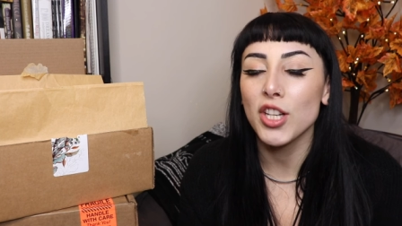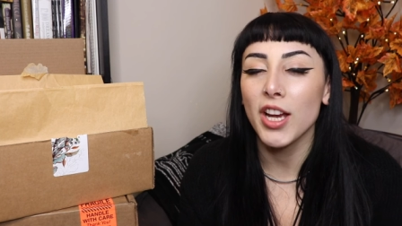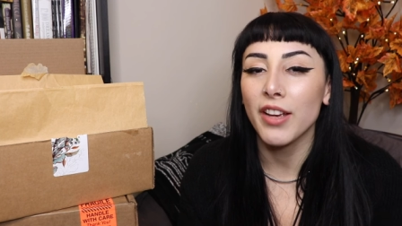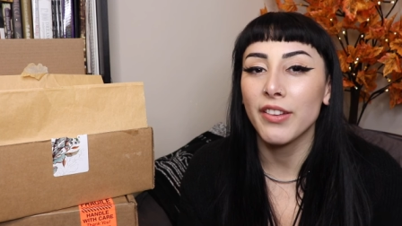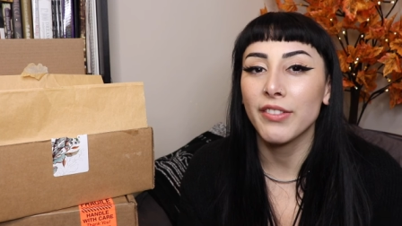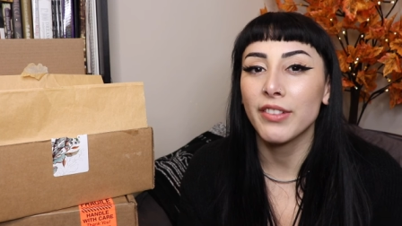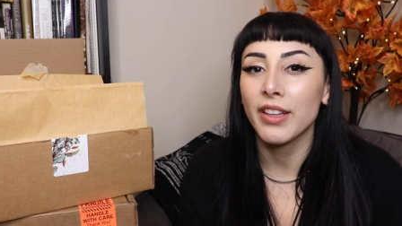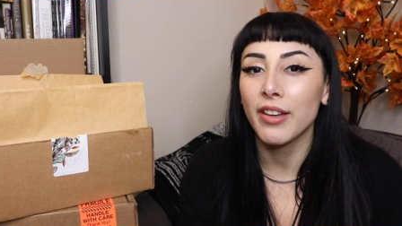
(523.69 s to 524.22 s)

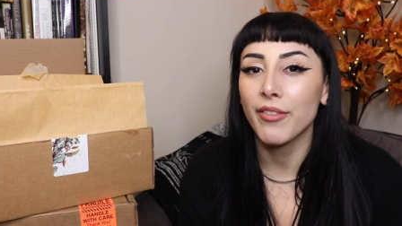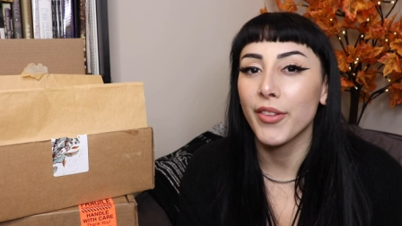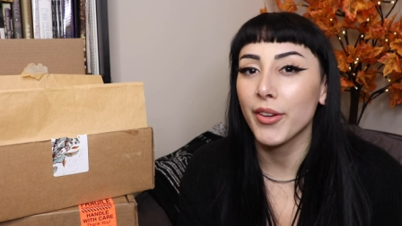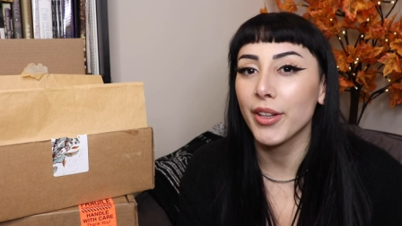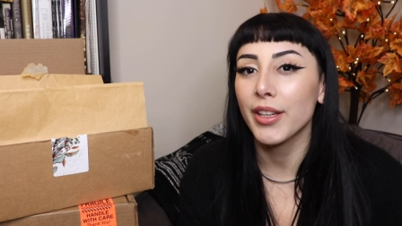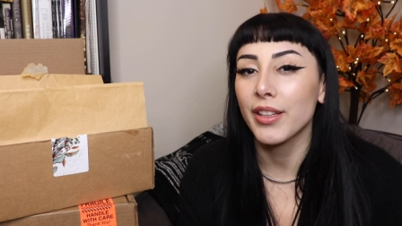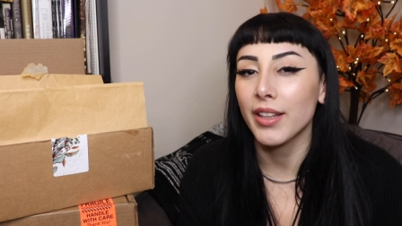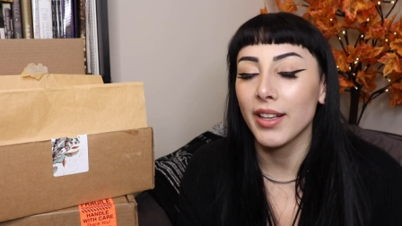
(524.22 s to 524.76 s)
I get
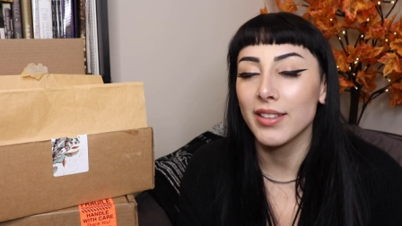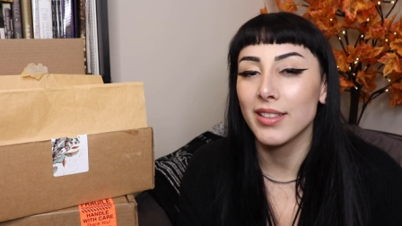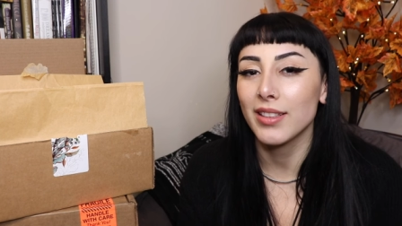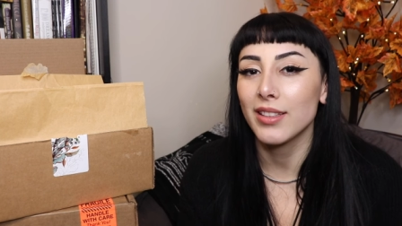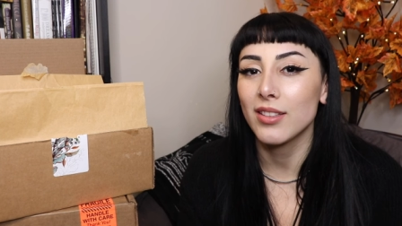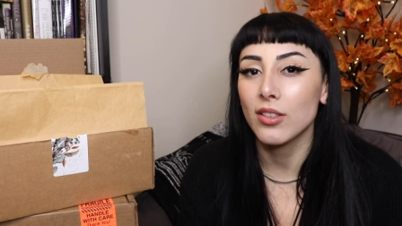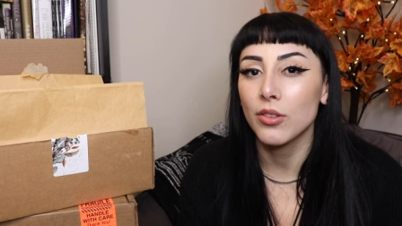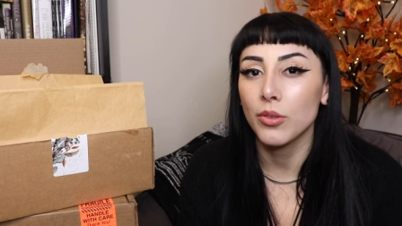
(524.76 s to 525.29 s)
very
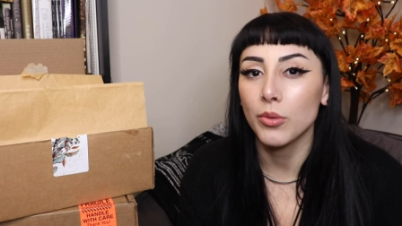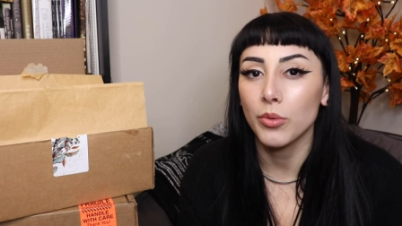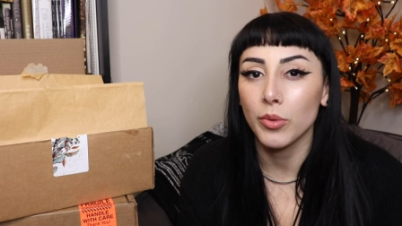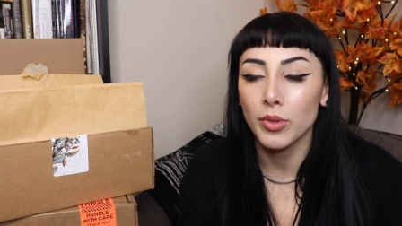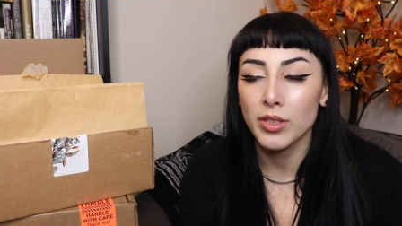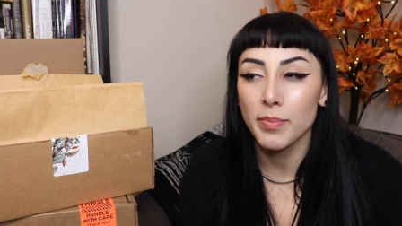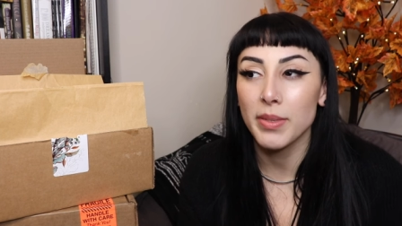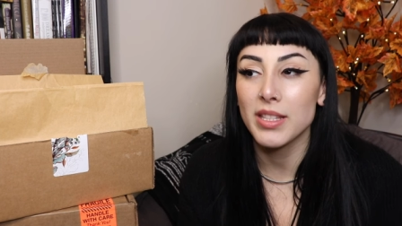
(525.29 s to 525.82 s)
connected to
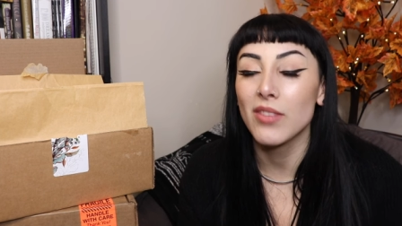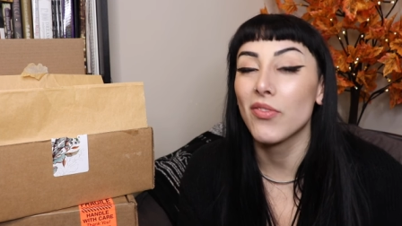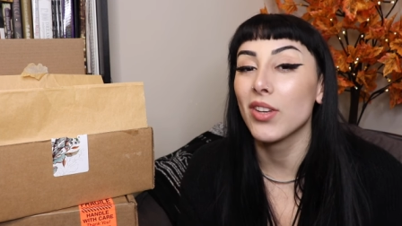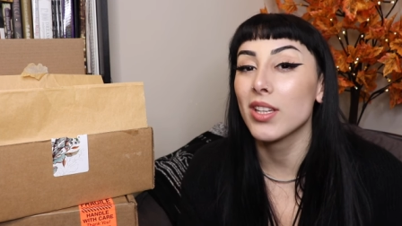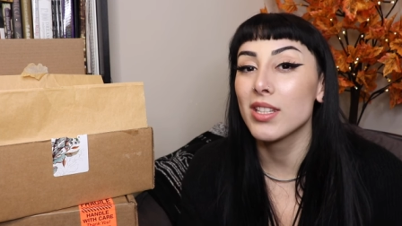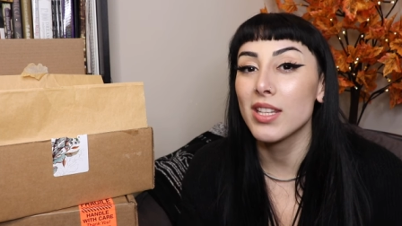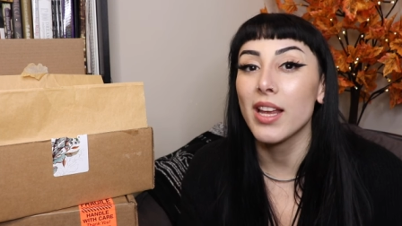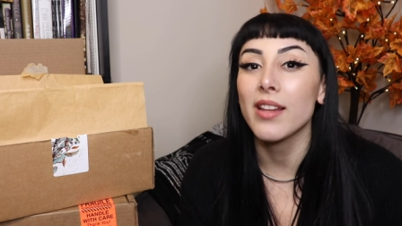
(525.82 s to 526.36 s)

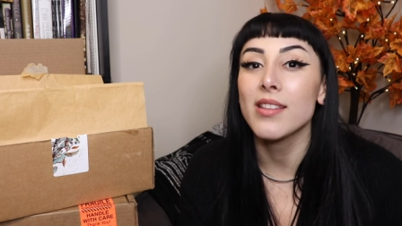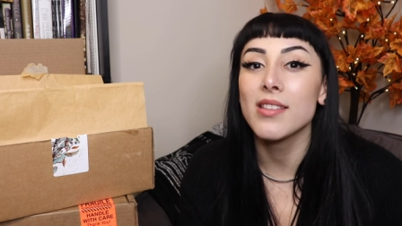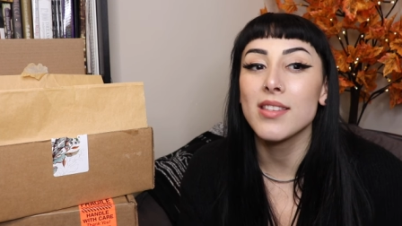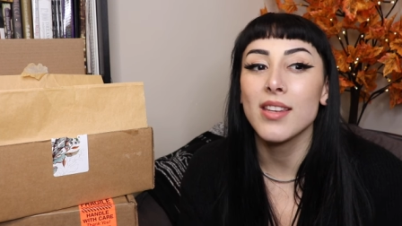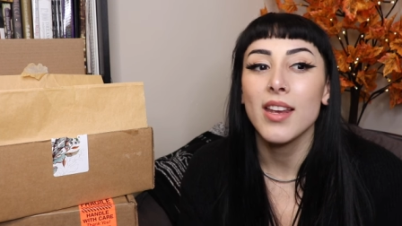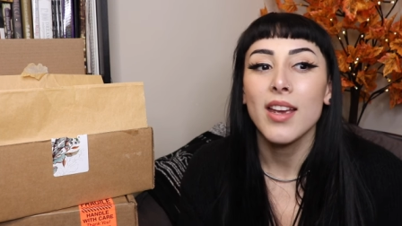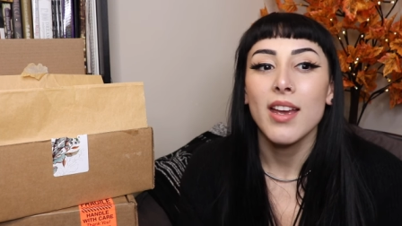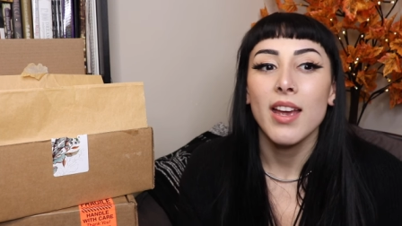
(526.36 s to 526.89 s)
specific scents